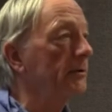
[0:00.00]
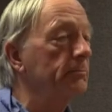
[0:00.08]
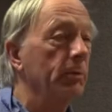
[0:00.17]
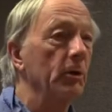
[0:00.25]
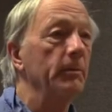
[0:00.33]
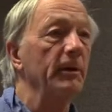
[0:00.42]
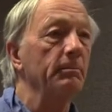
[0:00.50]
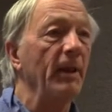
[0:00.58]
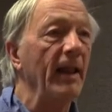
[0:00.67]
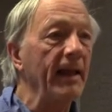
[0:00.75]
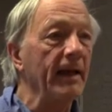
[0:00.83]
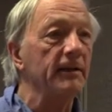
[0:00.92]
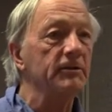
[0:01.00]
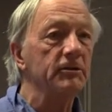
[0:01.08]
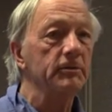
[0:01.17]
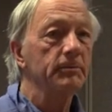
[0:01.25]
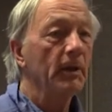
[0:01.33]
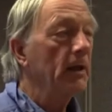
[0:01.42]
of blooming
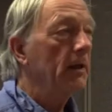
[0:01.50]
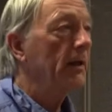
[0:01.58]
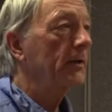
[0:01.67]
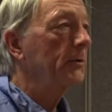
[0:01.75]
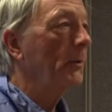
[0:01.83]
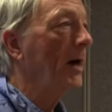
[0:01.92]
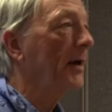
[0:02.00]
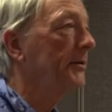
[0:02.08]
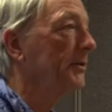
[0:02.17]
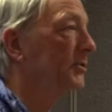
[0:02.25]
plants uh, throughout the